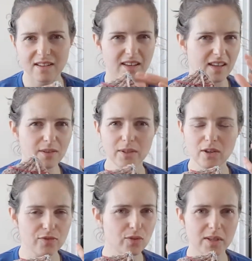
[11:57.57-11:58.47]
I hate when you
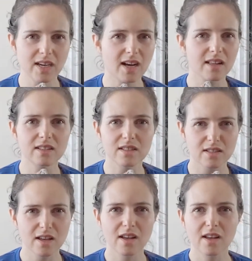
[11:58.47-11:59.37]
have too many colors
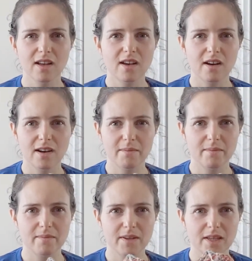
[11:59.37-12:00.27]

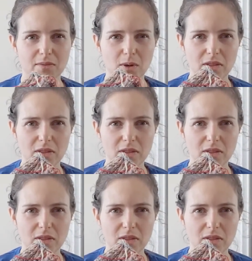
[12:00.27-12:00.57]
in one